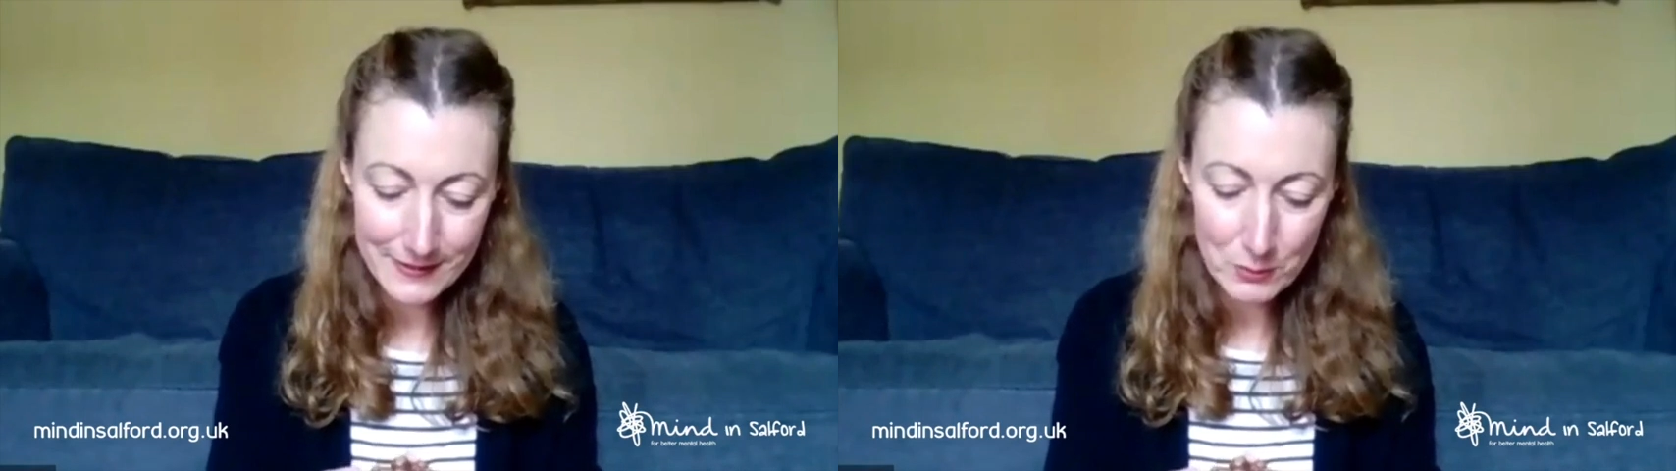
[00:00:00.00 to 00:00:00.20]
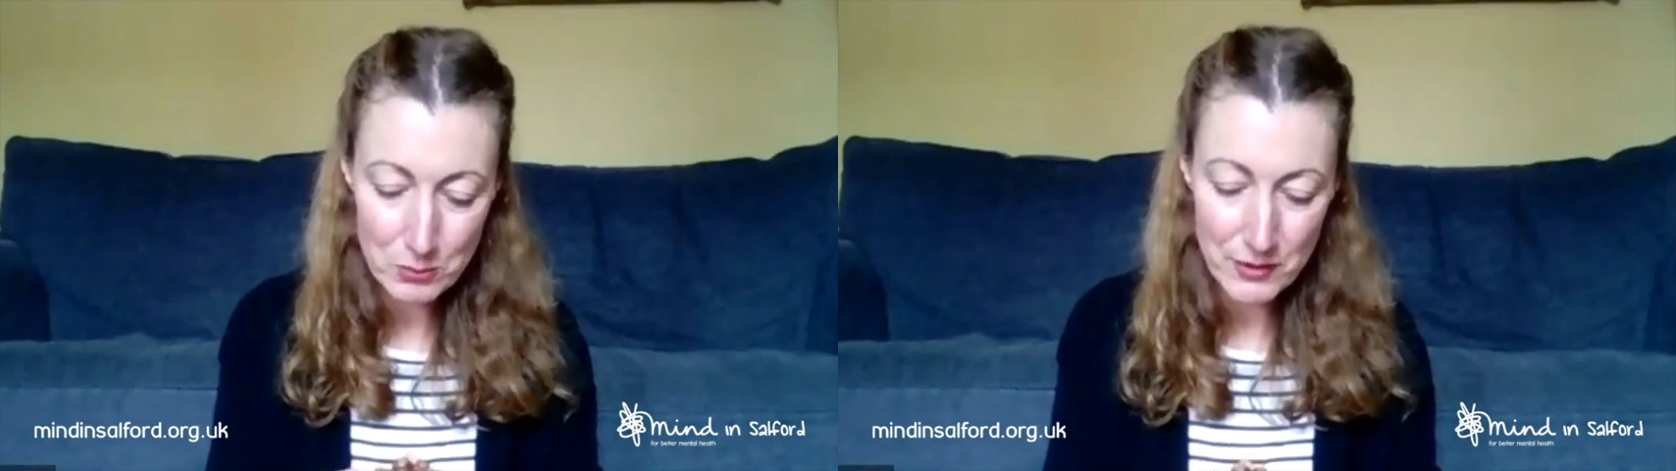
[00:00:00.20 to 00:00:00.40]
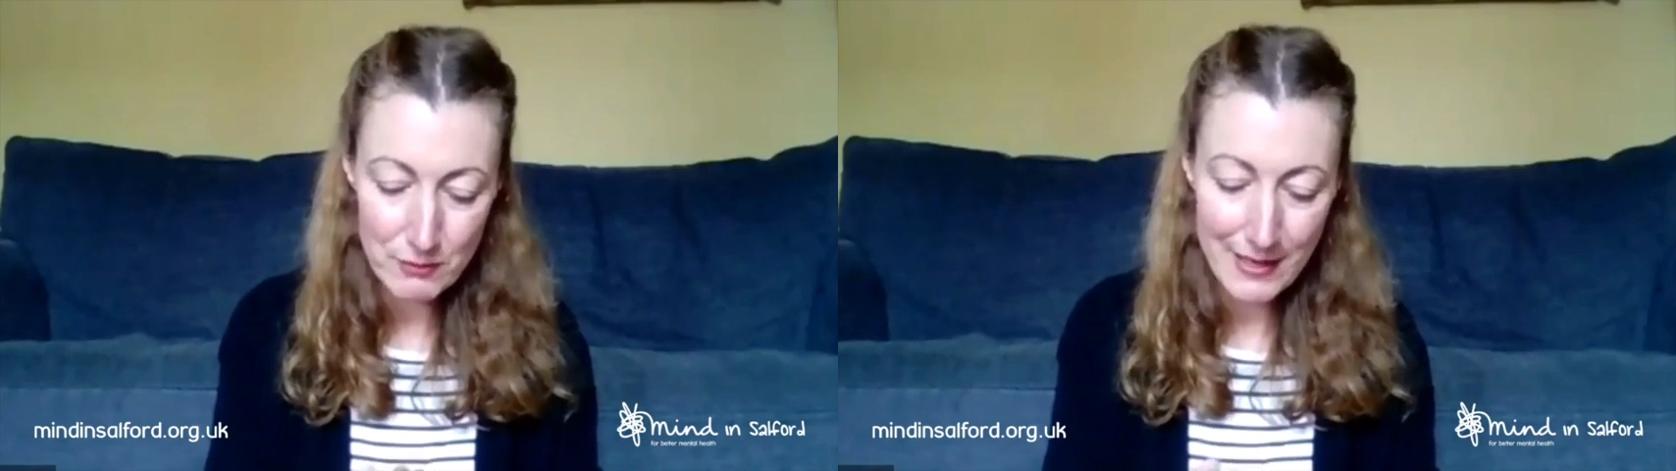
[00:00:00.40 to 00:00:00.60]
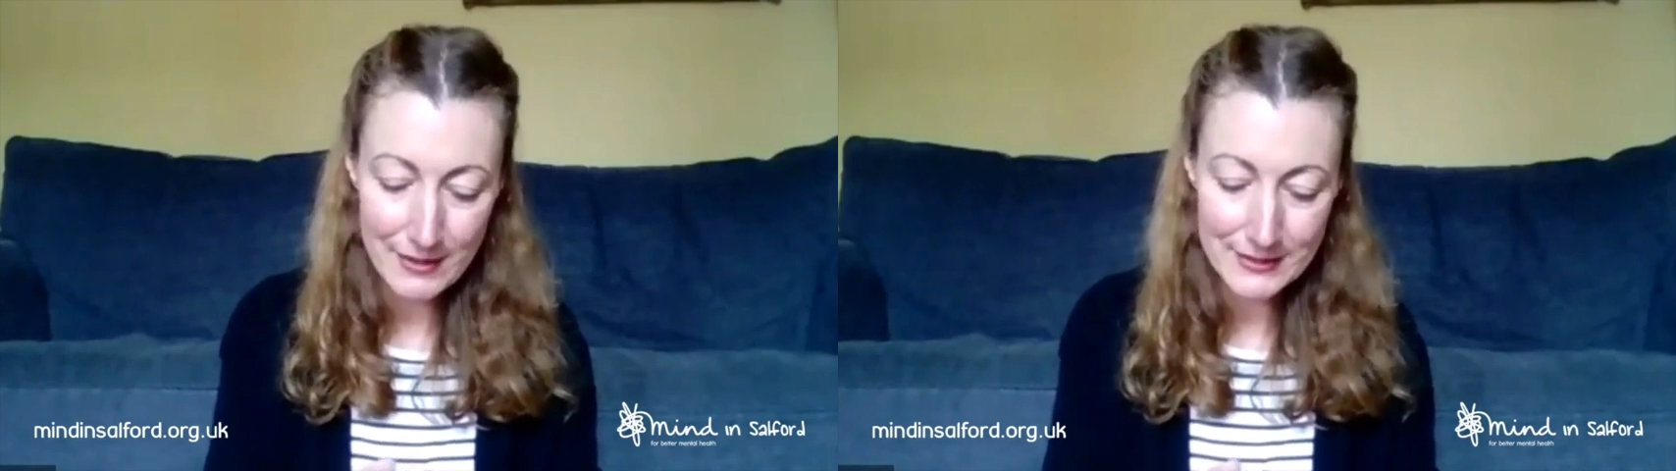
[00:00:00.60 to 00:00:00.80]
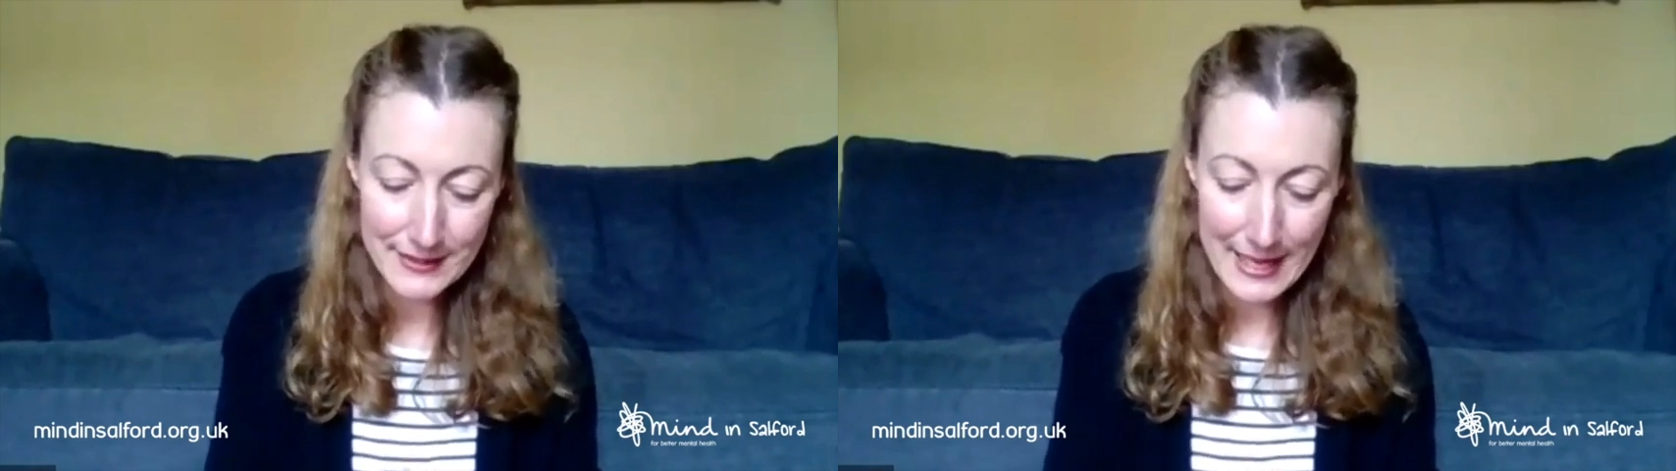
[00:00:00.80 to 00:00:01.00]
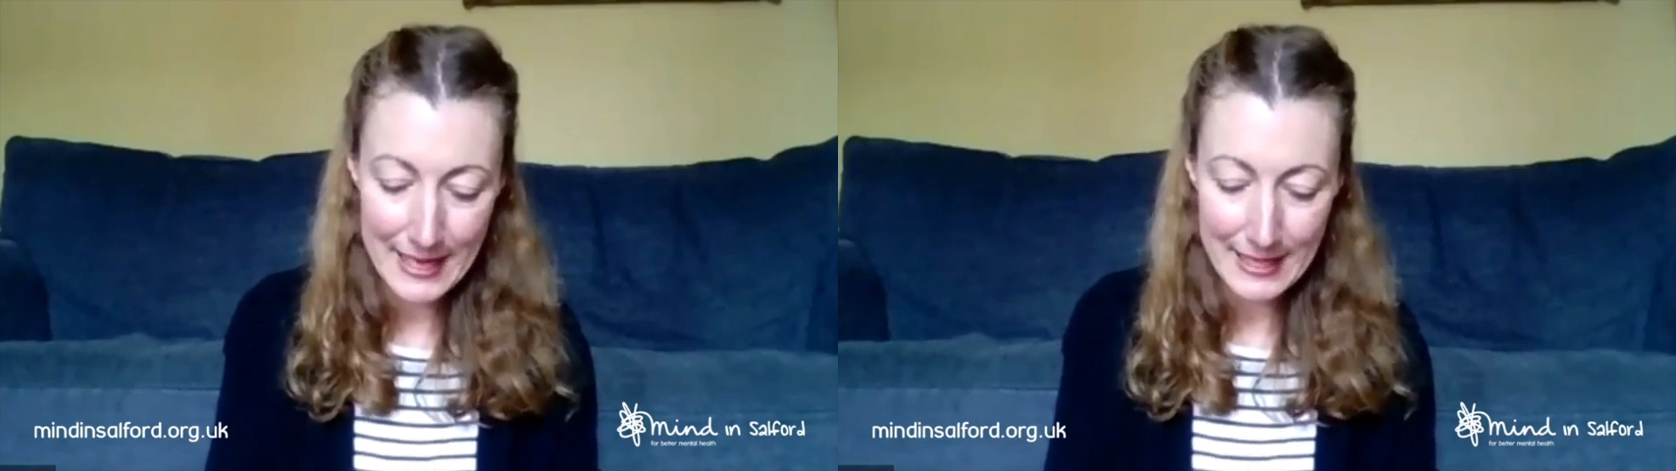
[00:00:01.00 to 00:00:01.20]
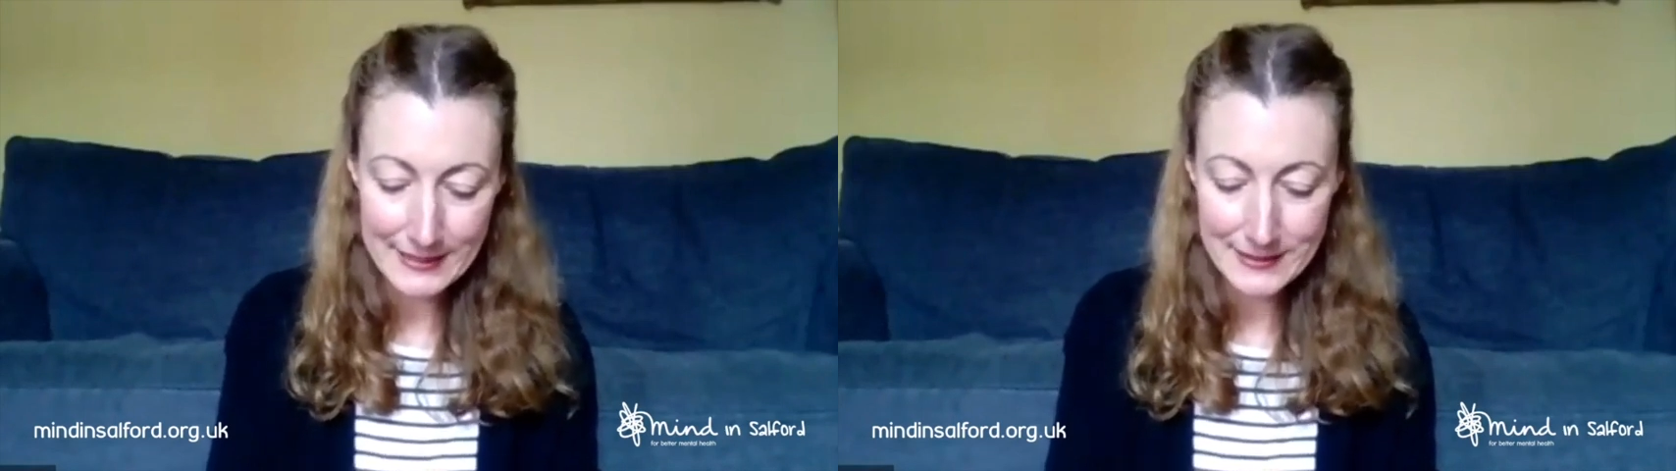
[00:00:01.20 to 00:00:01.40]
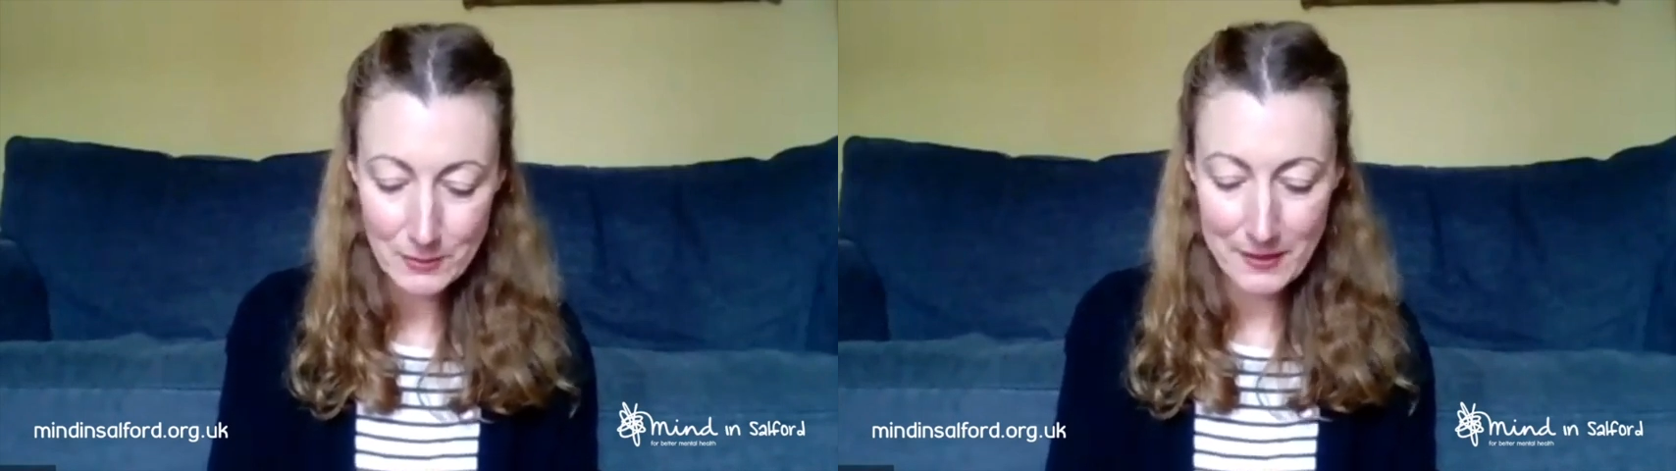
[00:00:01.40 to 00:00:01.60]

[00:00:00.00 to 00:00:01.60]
Move it around in your hand where